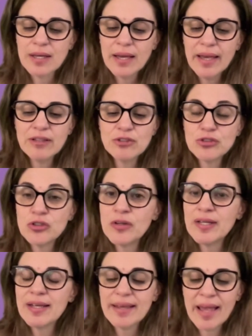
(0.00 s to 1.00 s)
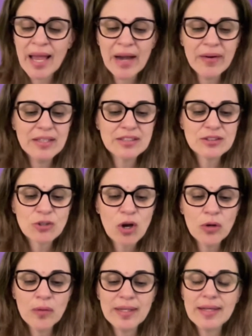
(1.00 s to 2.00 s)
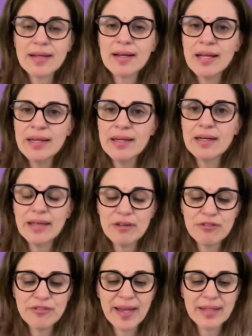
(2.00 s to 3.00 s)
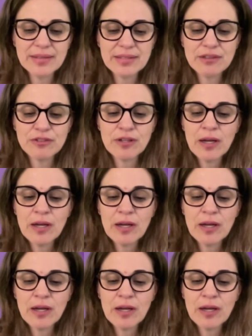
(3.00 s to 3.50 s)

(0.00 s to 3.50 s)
ensuring care is not only clinically effective,